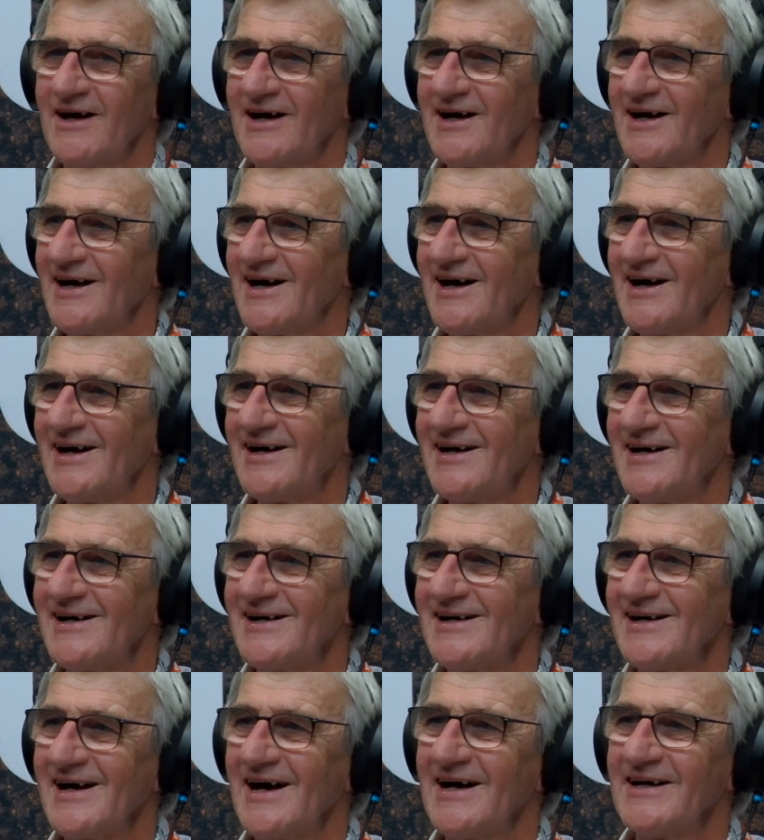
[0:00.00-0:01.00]

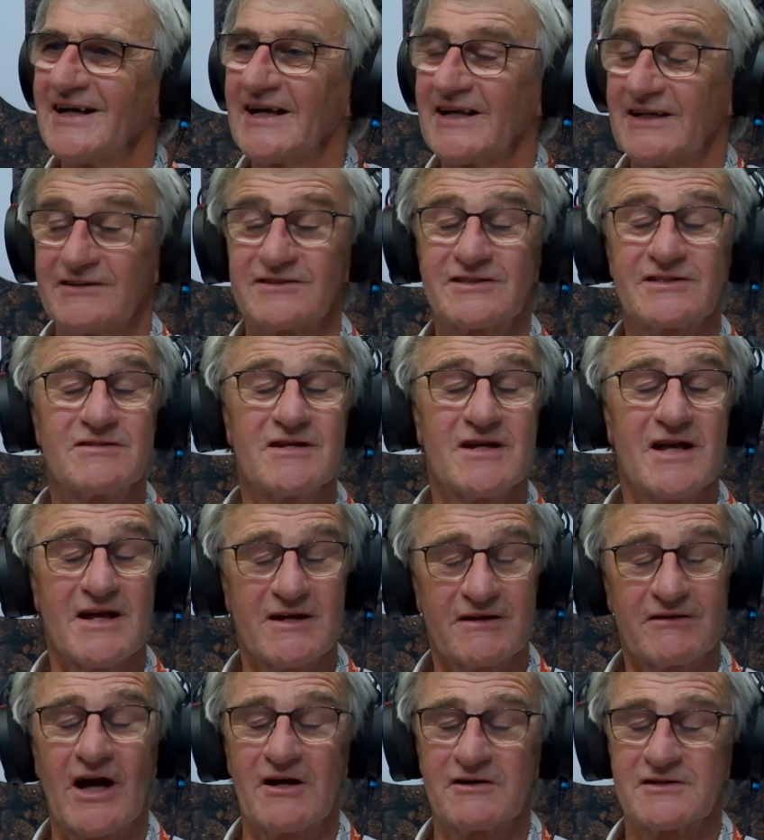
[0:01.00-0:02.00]
and
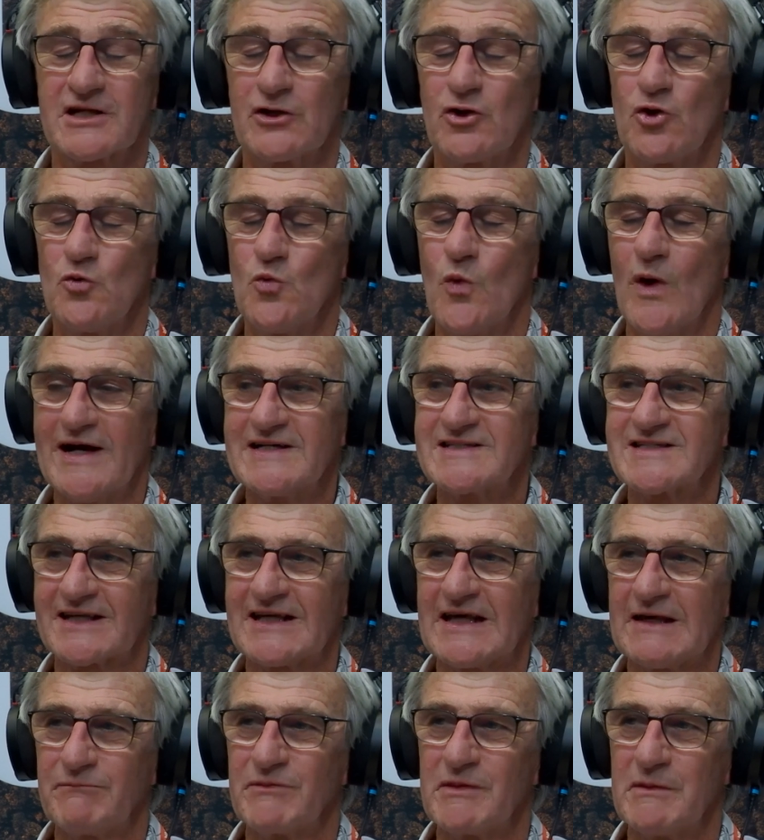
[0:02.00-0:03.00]
it goes a long way to
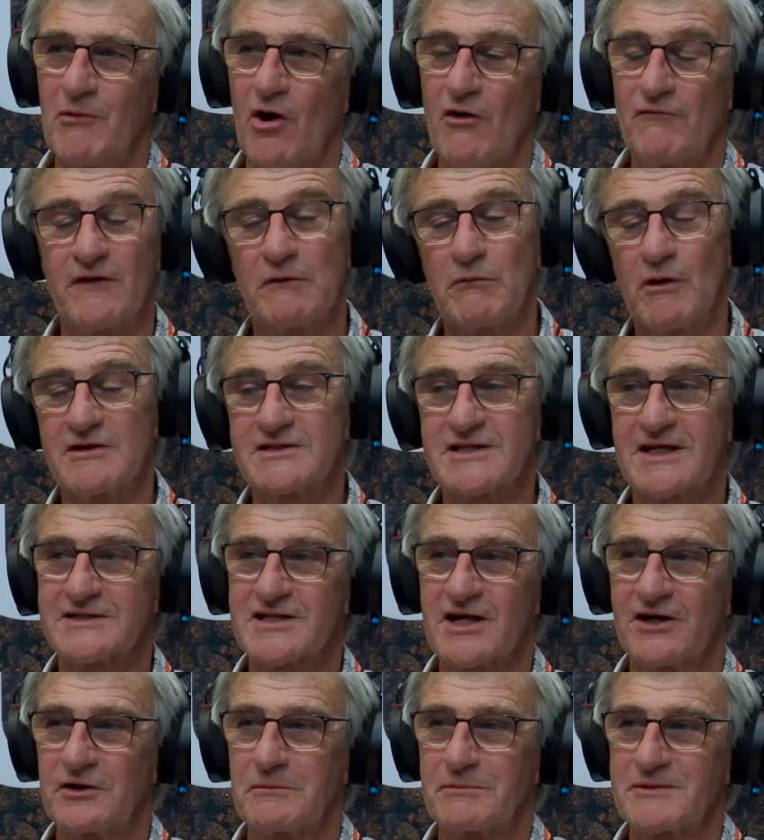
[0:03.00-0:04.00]
keeping them off. I won't say it's
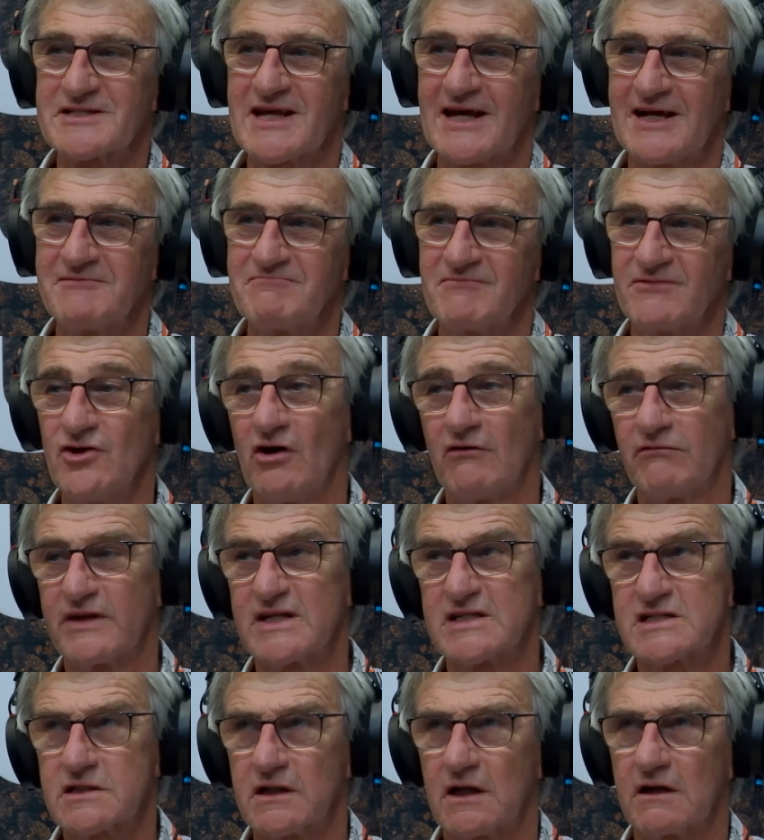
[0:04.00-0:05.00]
100%, not
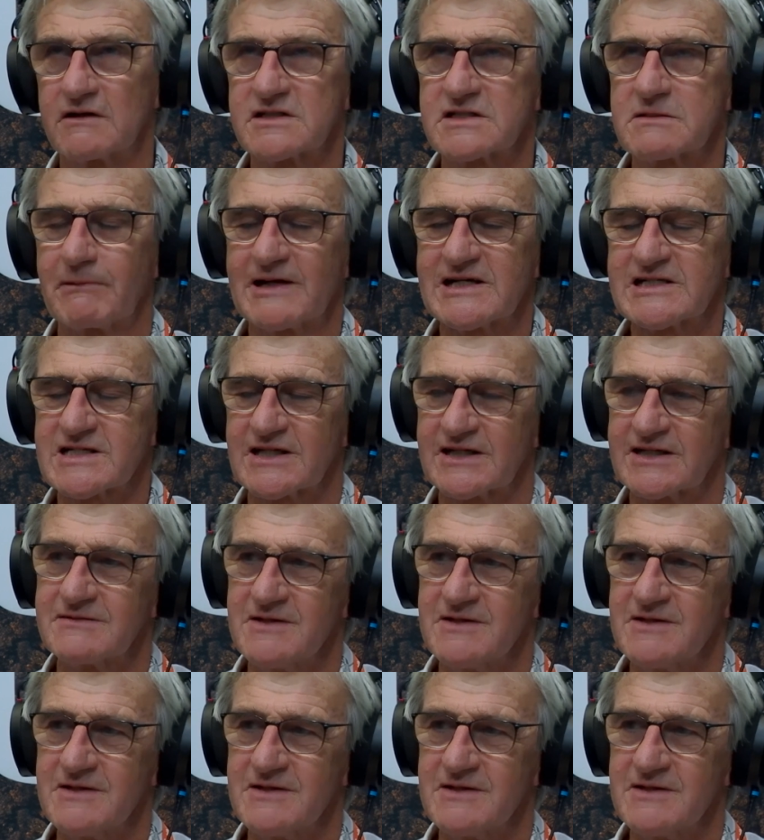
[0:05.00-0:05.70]
this year especially.